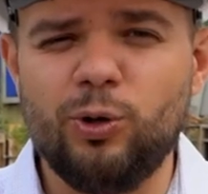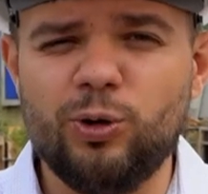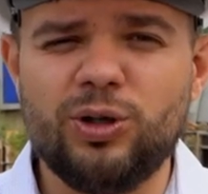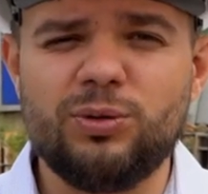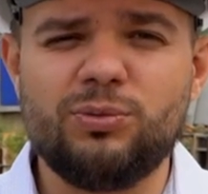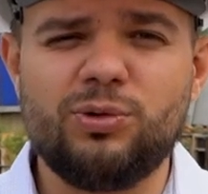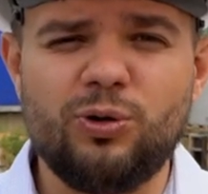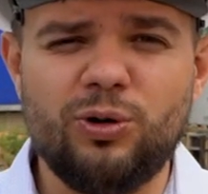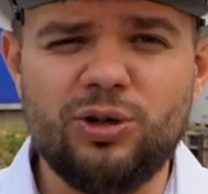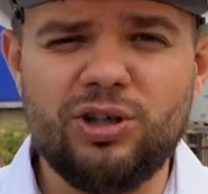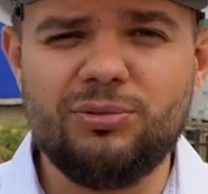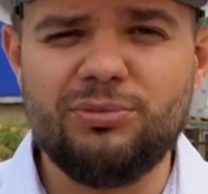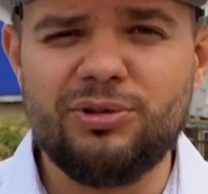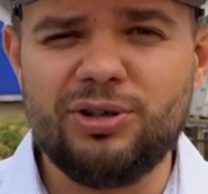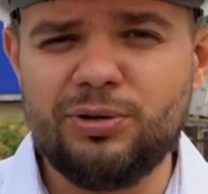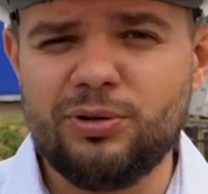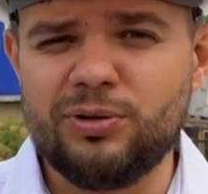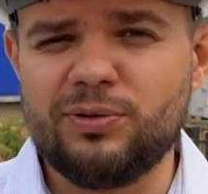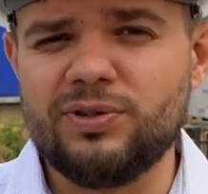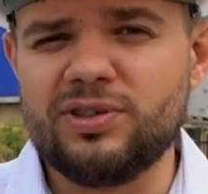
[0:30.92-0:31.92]
of the
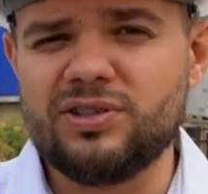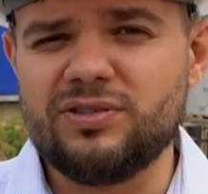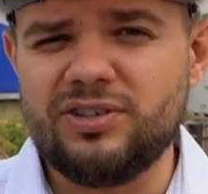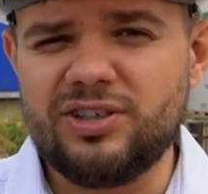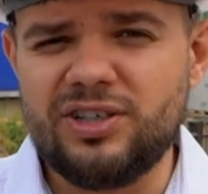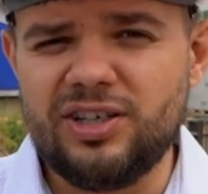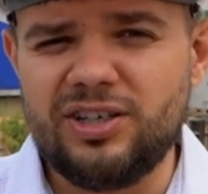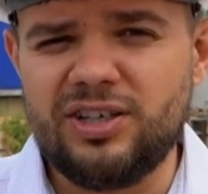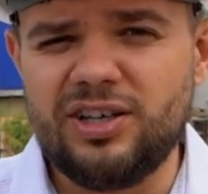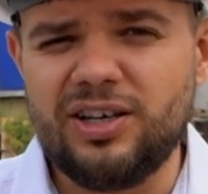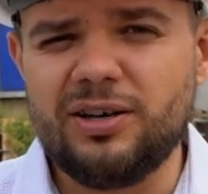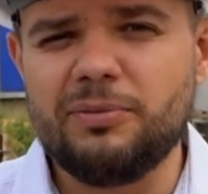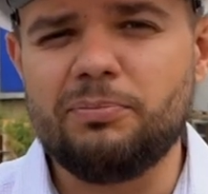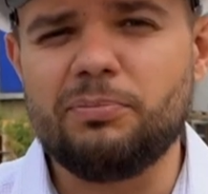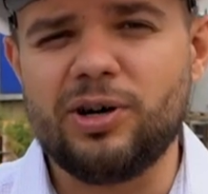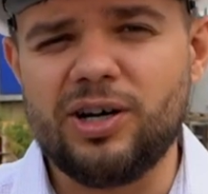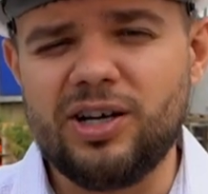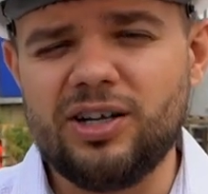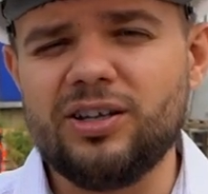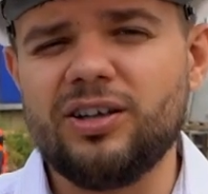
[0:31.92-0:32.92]
Sovelmash Design and
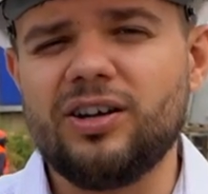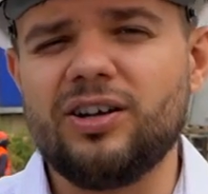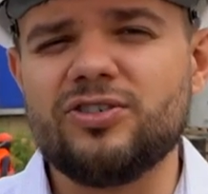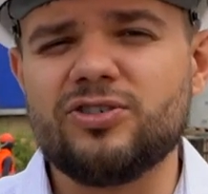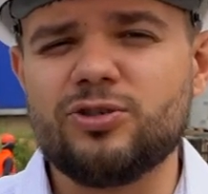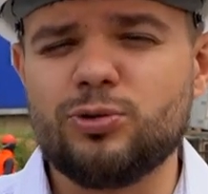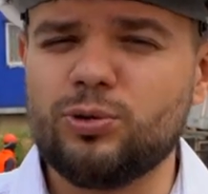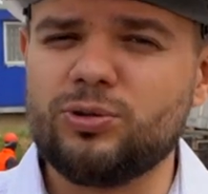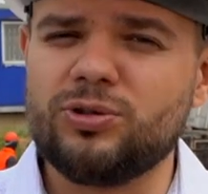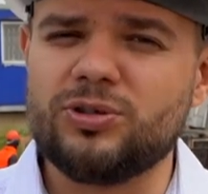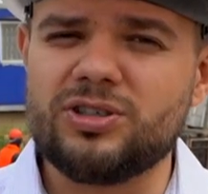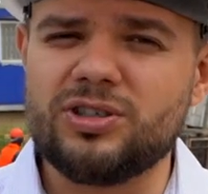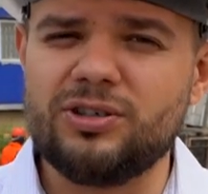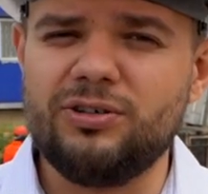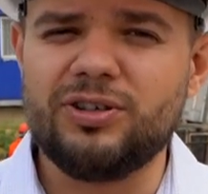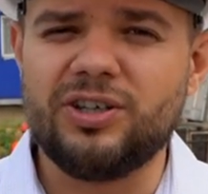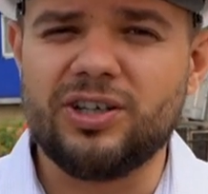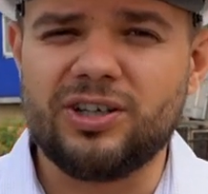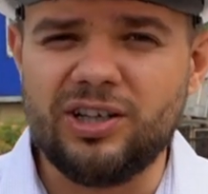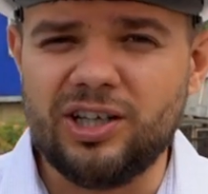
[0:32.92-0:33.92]
Engineering Technology
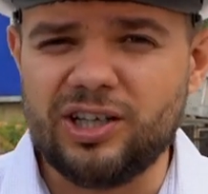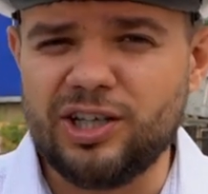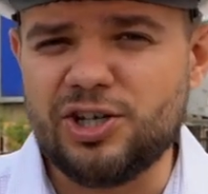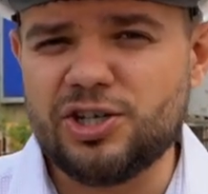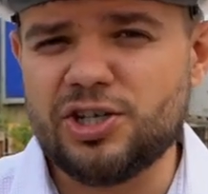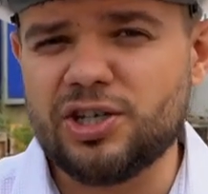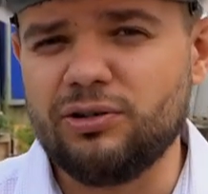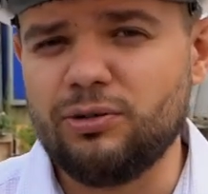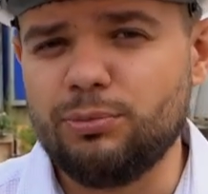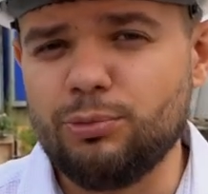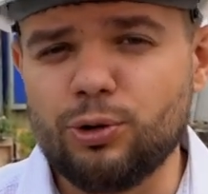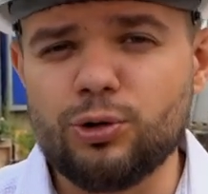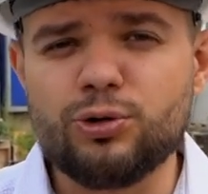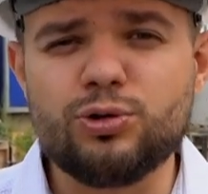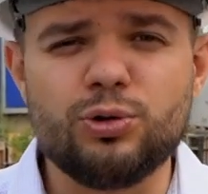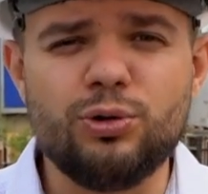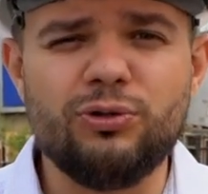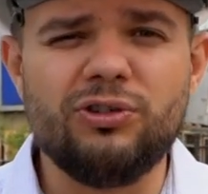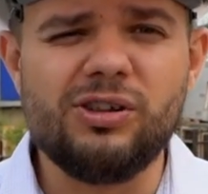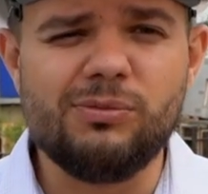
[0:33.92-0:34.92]
department is in full
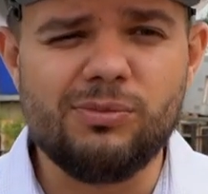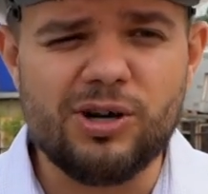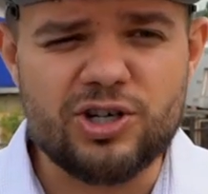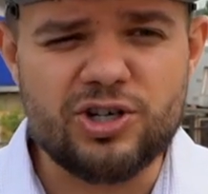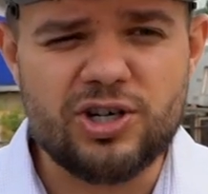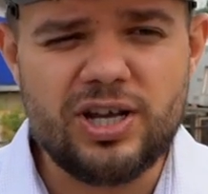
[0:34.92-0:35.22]
swing.